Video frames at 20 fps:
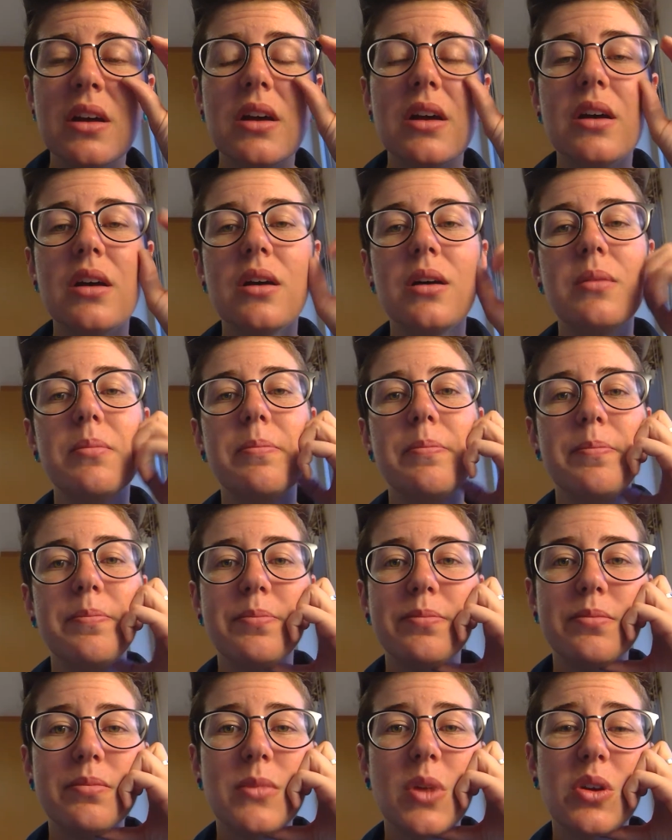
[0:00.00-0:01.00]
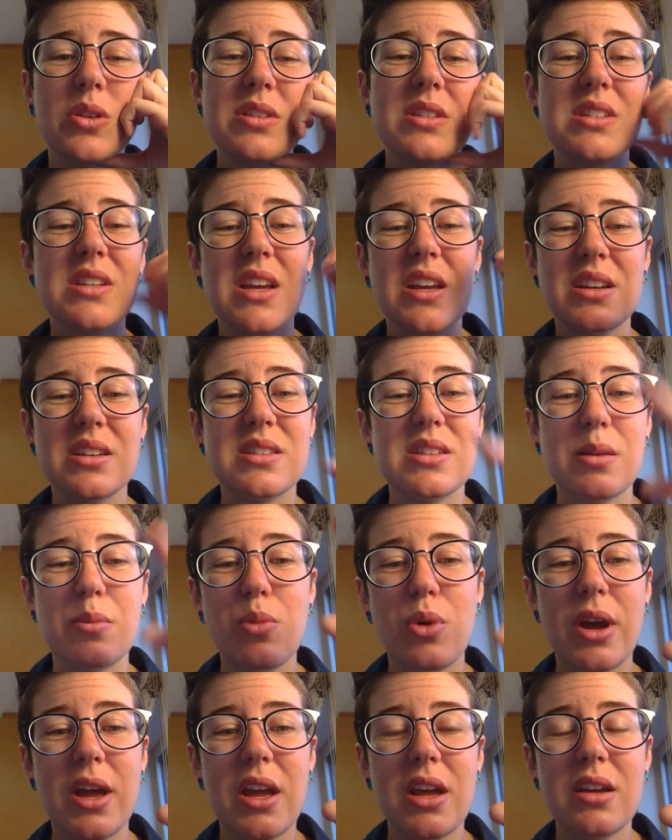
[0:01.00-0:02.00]
Um, I'll just take a
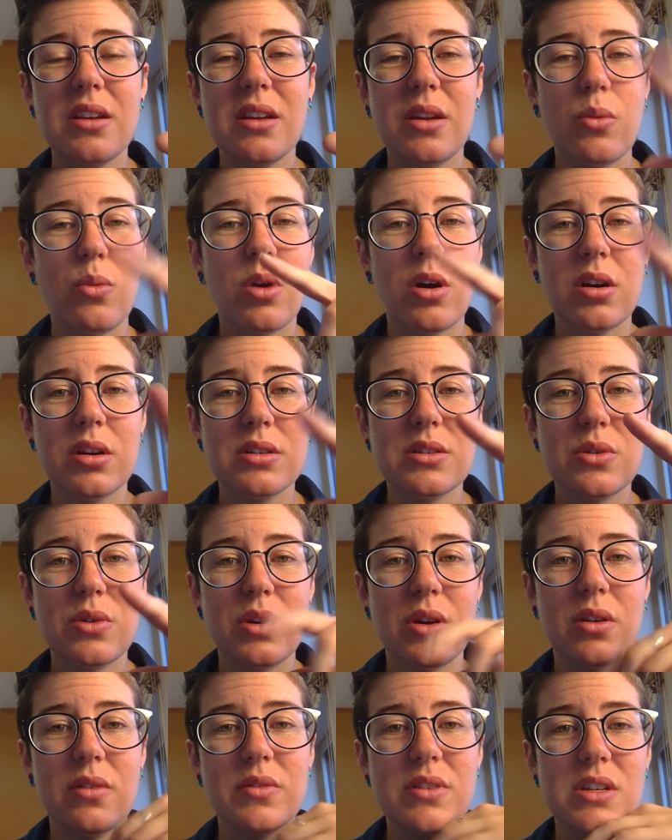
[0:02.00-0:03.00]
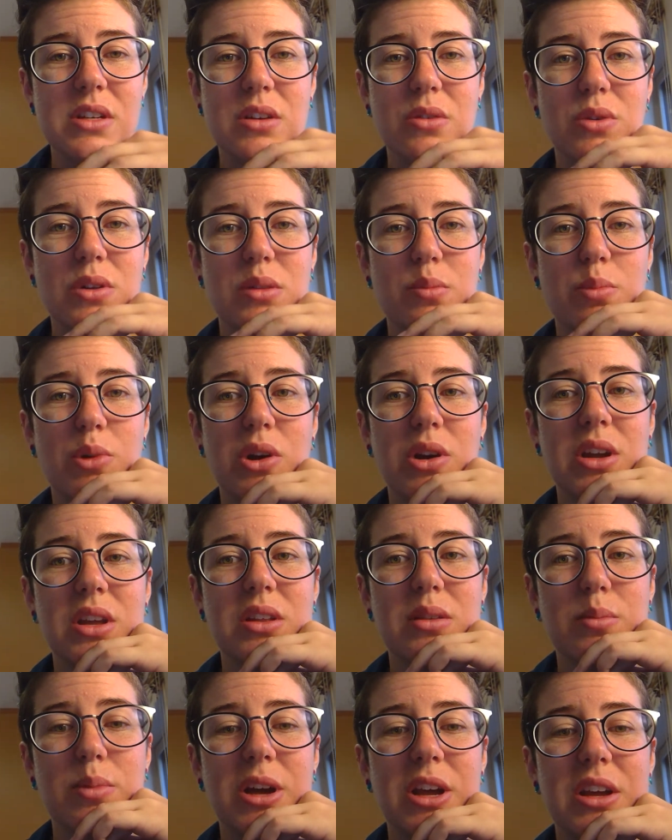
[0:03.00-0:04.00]
subway and walk so I don't have to deal with
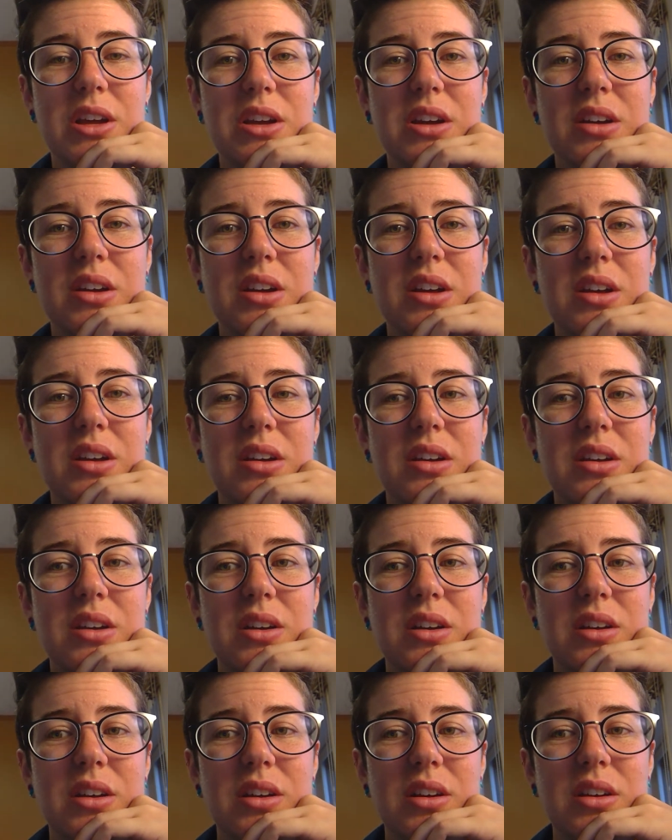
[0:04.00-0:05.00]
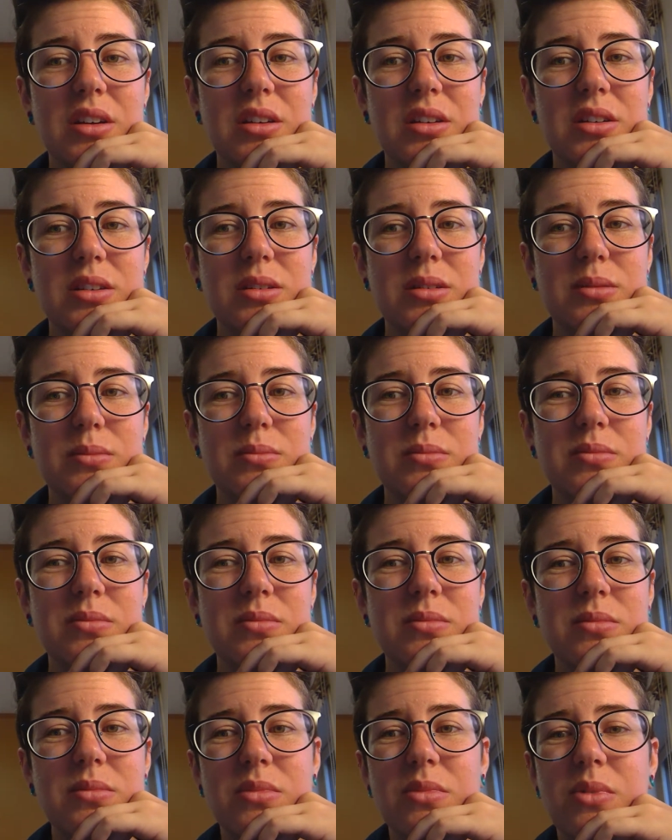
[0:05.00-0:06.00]
parking the bike.
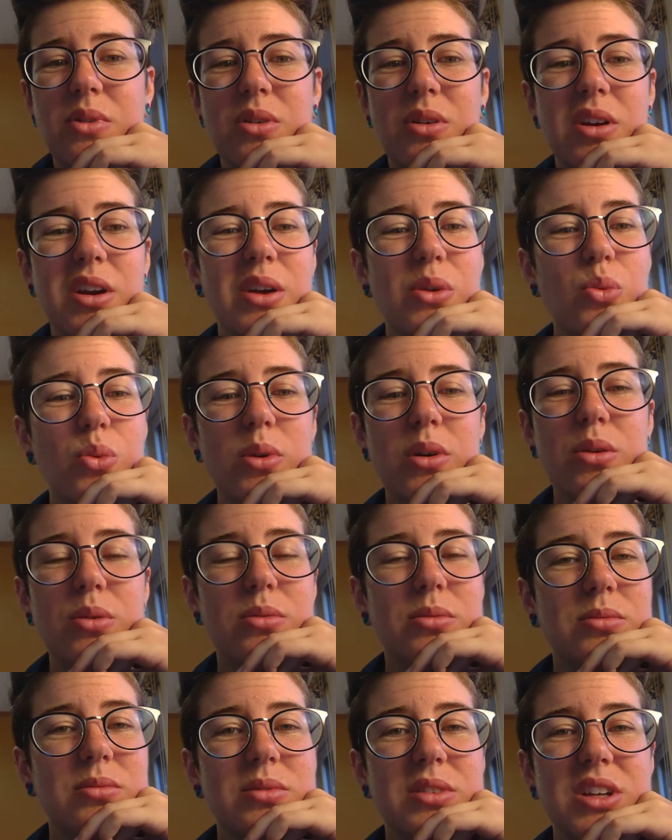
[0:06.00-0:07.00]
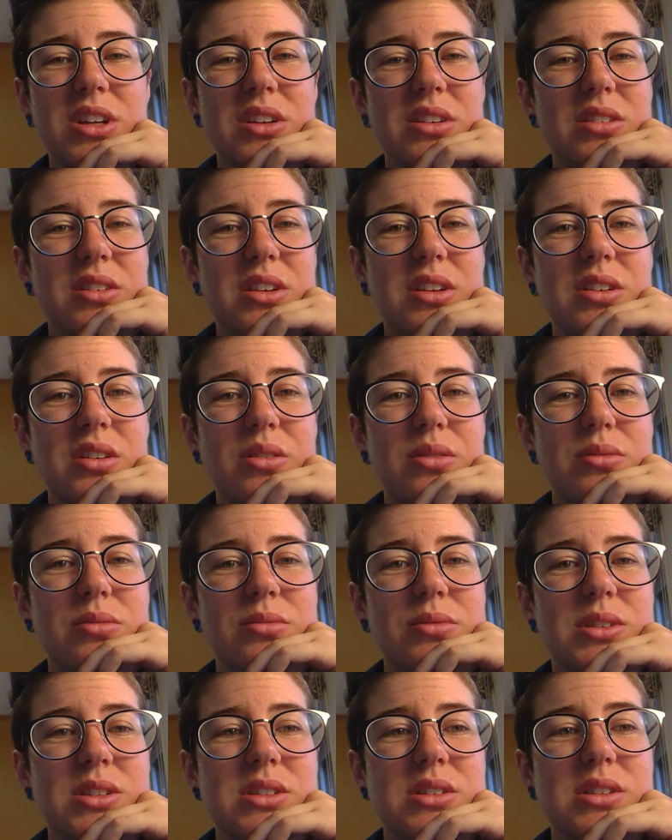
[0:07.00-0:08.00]
Um, or I won't. It, you know,
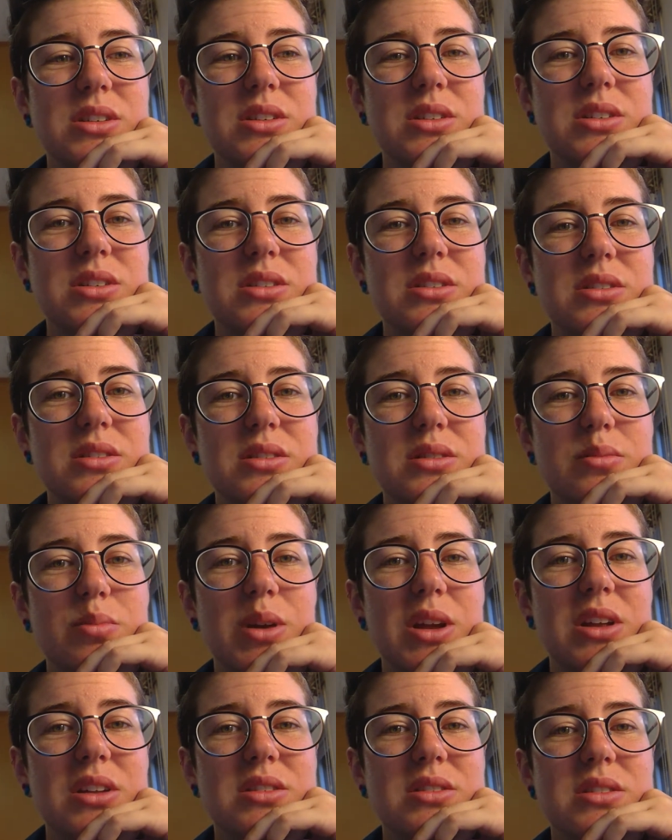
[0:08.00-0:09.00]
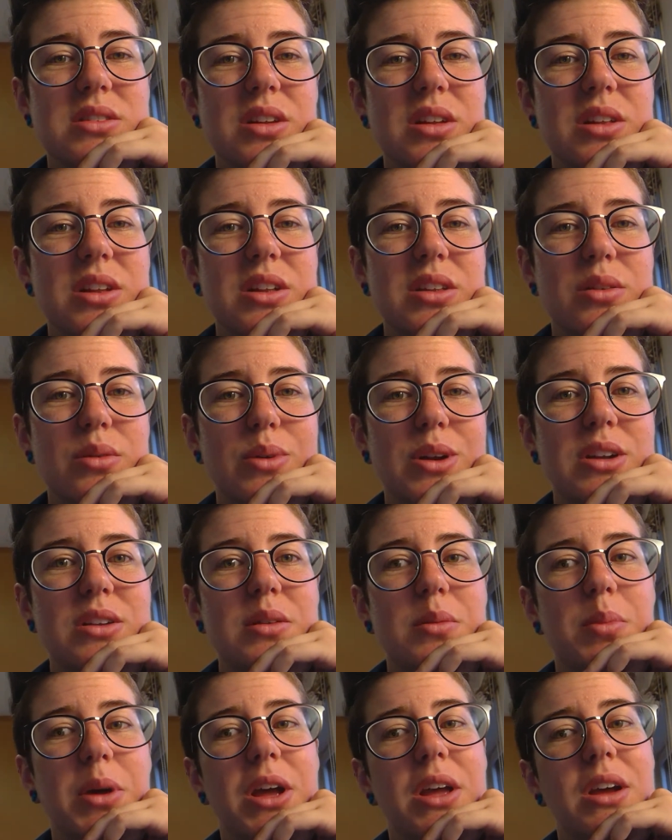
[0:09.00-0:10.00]
it just depends. I'll either
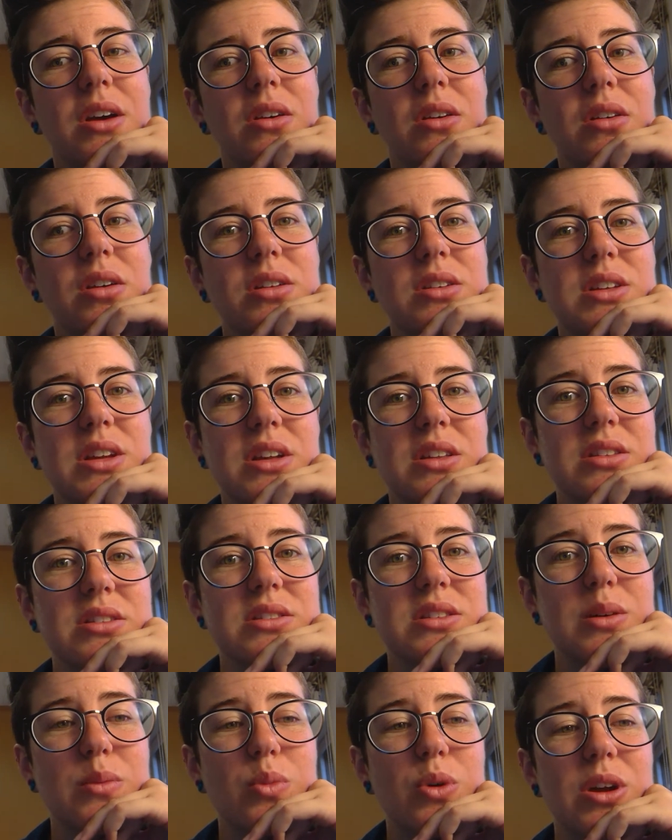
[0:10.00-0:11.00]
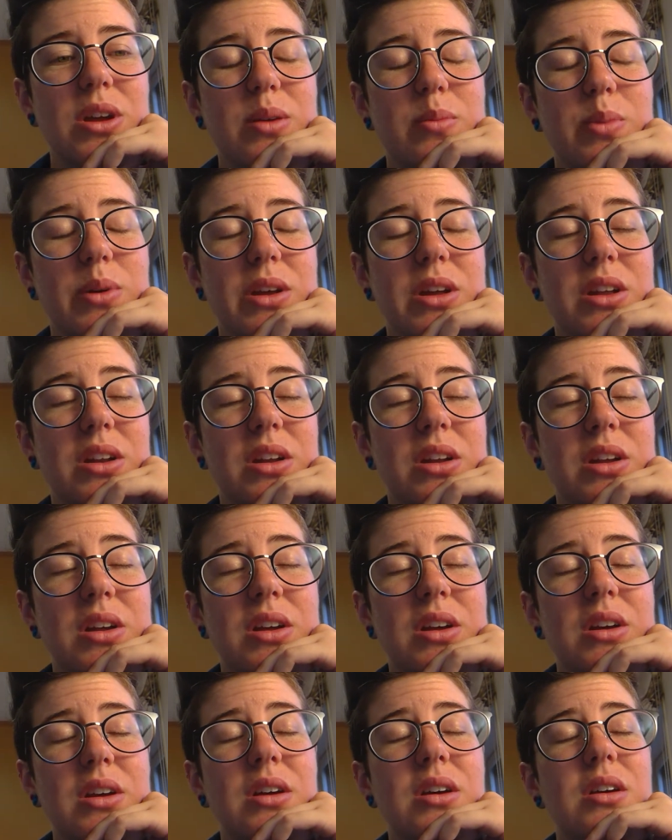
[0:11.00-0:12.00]
rent a bike or I'll take the subway, but
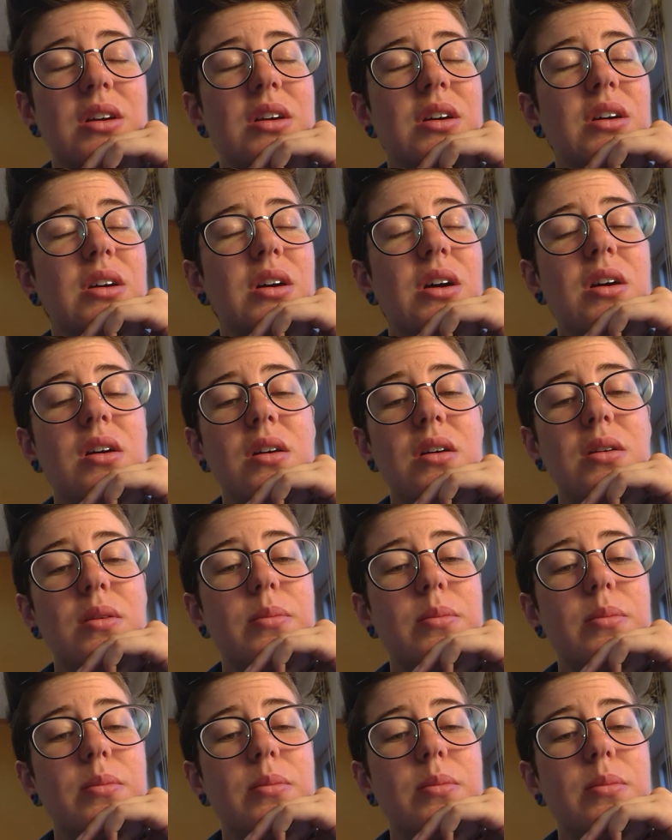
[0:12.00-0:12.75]
oh